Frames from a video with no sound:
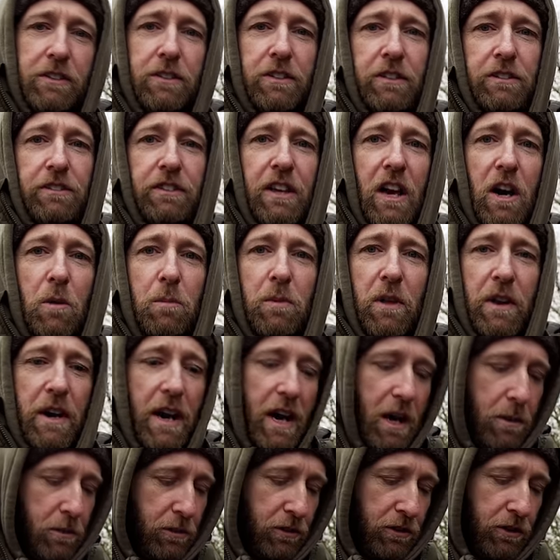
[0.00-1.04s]
is a setup that
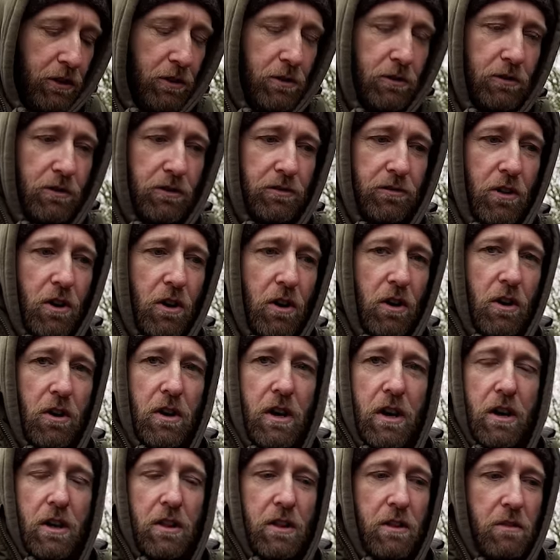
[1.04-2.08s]
I would use for
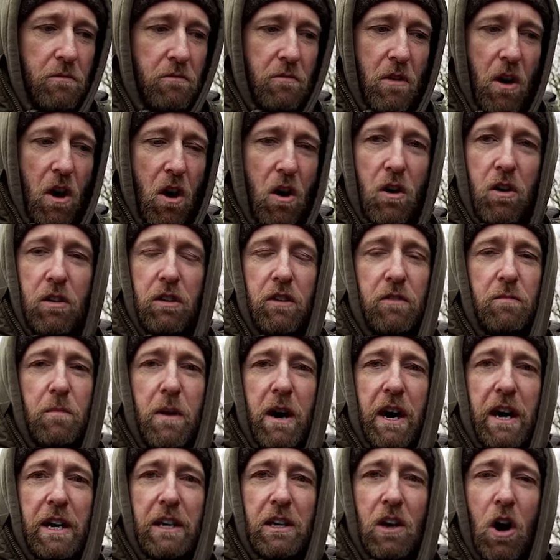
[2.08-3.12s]
all of
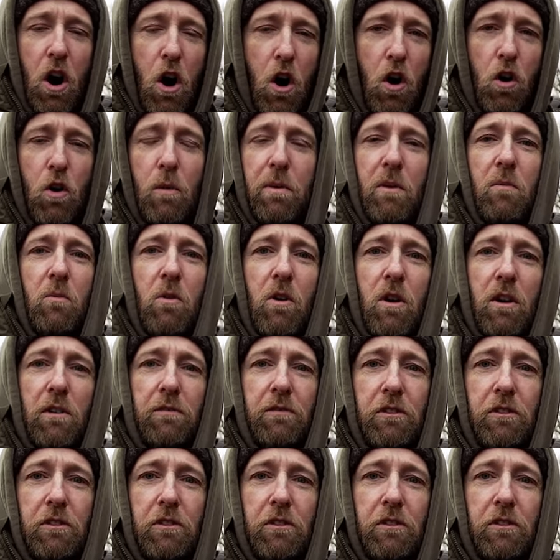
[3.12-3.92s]
my open water